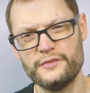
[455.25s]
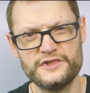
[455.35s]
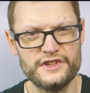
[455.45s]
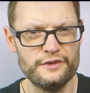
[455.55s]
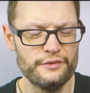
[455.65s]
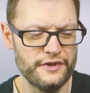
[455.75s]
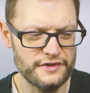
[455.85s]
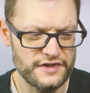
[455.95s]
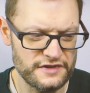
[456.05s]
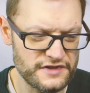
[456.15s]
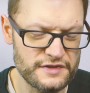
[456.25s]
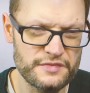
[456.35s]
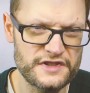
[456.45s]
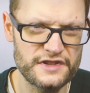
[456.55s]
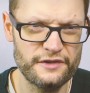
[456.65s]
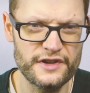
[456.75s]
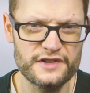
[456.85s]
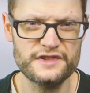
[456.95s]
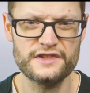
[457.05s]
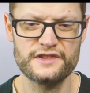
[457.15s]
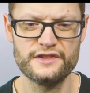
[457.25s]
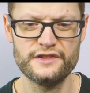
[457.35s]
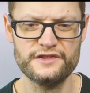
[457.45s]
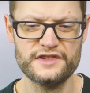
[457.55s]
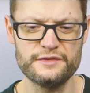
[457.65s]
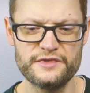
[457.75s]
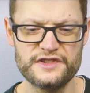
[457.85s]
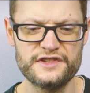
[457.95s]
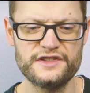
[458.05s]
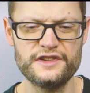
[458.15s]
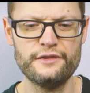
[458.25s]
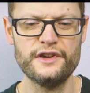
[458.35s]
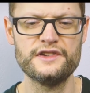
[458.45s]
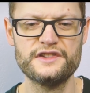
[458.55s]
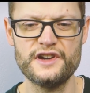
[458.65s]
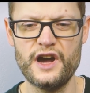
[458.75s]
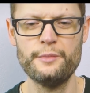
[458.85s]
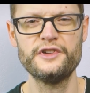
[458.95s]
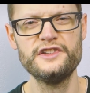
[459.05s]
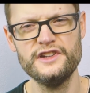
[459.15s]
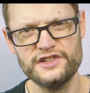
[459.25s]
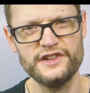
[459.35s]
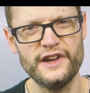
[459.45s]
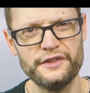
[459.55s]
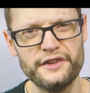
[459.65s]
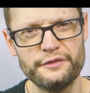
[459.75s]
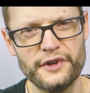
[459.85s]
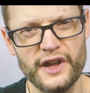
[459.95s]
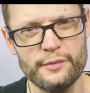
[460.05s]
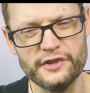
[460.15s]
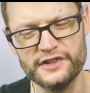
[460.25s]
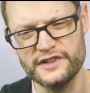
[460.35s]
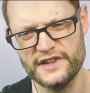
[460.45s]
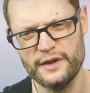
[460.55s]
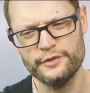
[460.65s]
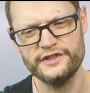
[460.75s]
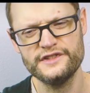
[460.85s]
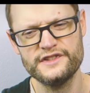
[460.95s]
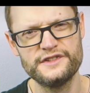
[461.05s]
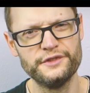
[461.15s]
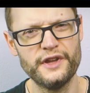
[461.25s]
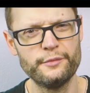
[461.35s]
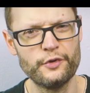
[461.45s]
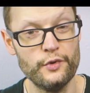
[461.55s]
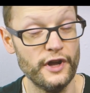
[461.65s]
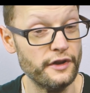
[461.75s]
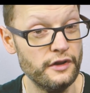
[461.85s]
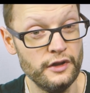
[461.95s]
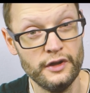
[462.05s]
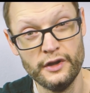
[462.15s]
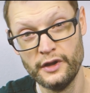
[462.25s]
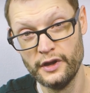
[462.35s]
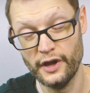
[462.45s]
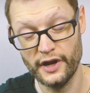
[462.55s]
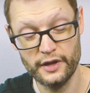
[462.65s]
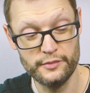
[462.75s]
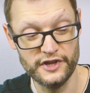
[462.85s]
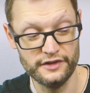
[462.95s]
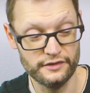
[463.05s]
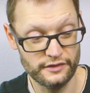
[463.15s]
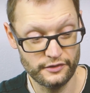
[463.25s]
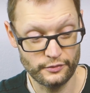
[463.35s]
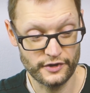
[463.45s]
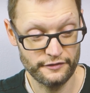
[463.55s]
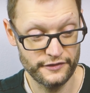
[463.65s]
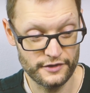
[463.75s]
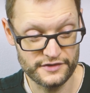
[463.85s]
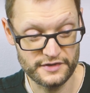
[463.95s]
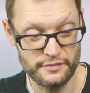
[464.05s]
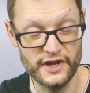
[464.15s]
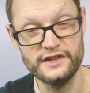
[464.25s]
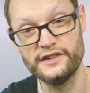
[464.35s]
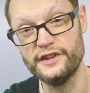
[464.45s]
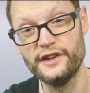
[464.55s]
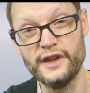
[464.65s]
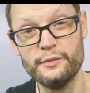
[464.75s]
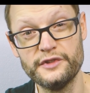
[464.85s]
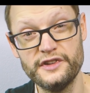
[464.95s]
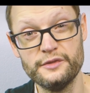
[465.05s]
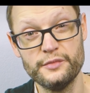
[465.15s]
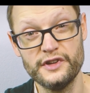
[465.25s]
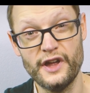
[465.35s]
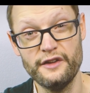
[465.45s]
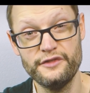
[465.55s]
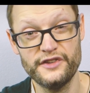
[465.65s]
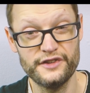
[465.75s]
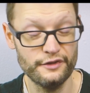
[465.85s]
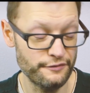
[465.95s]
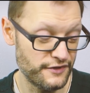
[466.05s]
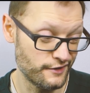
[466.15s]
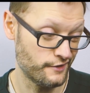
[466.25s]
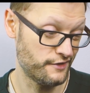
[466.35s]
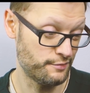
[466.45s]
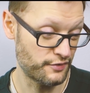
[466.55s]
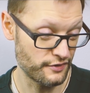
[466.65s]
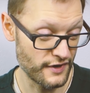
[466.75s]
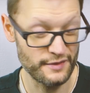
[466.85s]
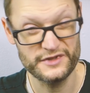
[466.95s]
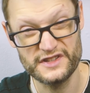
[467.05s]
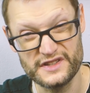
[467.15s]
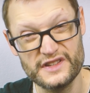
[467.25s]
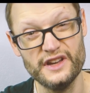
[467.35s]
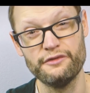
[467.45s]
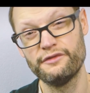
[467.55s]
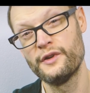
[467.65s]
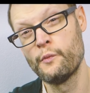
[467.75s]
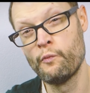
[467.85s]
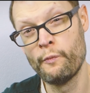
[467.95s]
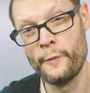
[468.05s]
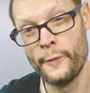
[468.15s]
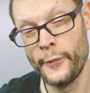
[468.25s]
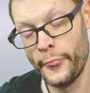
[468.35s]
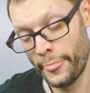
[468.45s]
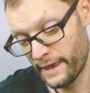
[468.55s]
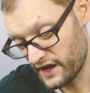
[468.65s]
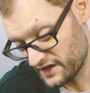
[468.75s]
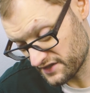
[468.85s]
So there's some serious competition out there for Ableton, because Ableton's still #1. And I mean, the workflow is amazing in Ableton, but I still feel the program's stiff. It